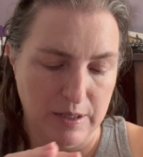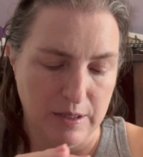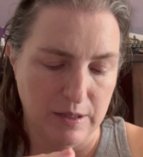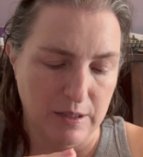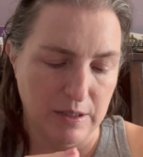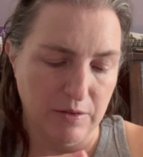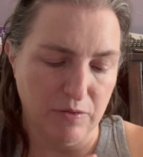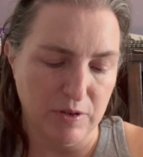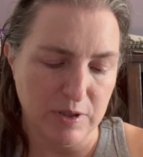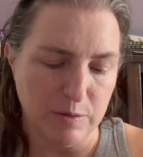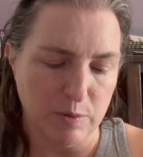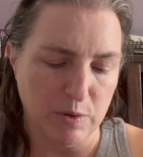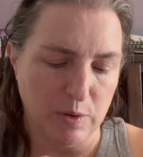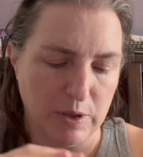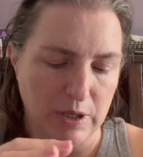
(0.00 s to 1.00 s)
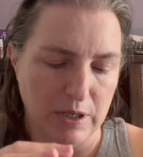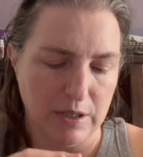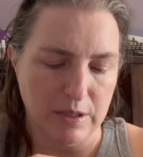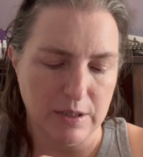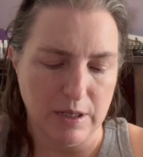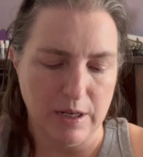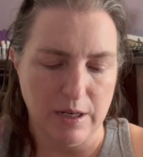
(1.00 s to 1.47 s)
the difference between
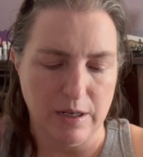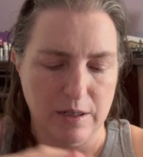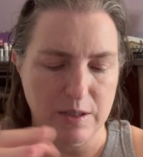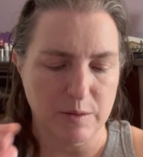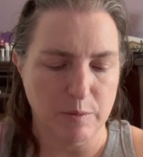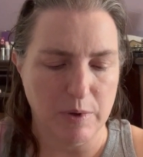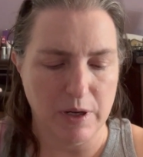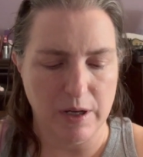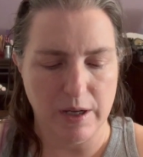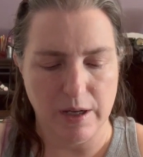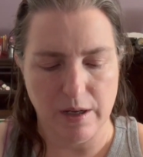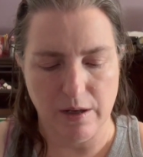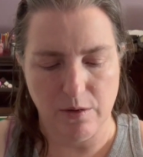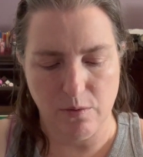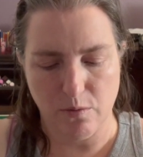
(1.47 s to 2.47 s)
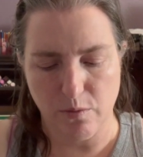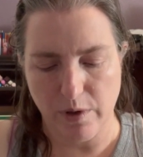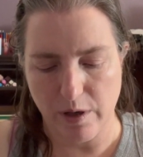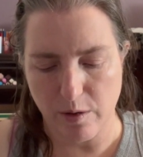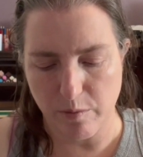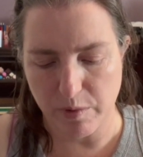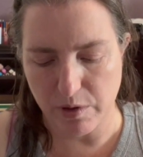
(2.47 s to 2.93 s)
it and my
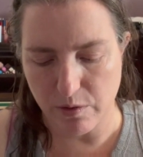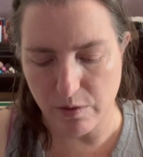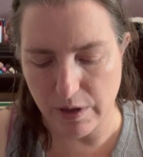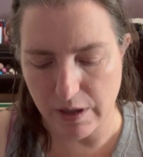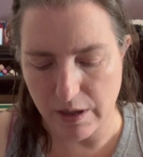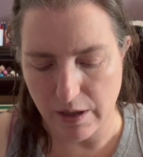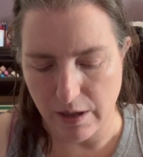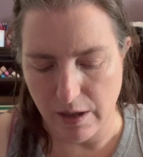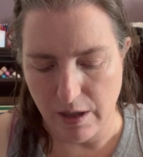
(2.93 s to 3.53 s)
Rare Beauty